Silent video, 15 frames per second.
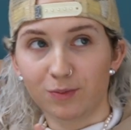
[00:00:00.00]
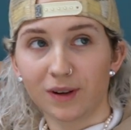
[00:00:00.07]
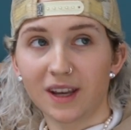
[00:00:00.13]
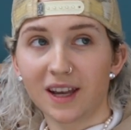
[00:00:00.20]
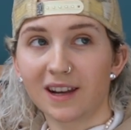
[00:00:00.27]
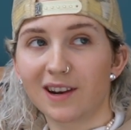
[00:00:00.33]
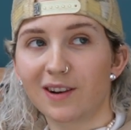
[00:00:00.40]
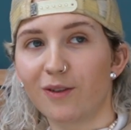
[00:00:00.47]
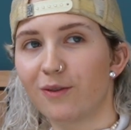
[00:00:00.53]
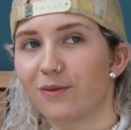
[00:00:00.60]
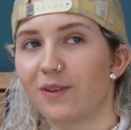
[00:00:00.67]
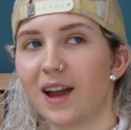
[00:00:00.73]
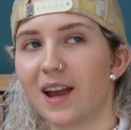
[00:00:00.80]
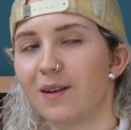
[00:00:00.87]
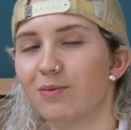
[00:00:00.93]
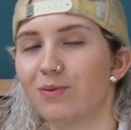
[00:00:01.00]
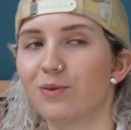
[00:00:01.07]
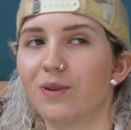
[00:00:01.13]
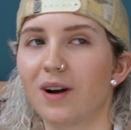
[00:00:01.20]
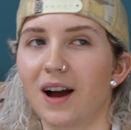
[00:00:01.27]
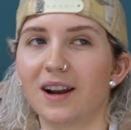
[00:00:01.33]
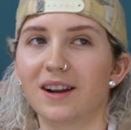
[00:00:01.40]
beginning of April
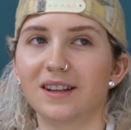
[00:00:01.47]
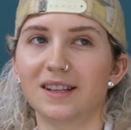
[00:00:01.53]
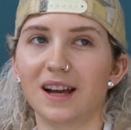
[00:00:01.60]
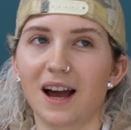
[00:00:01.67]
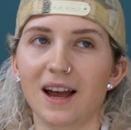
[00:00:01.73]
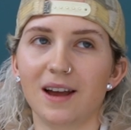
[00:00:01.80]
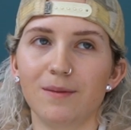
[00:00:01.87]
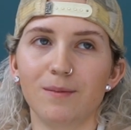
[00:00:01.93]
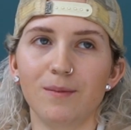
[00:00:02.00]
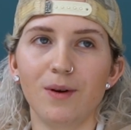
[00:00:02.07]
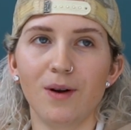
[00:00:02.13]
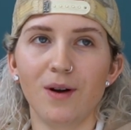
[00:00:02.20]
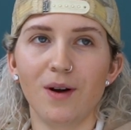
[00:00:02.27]
kind of time.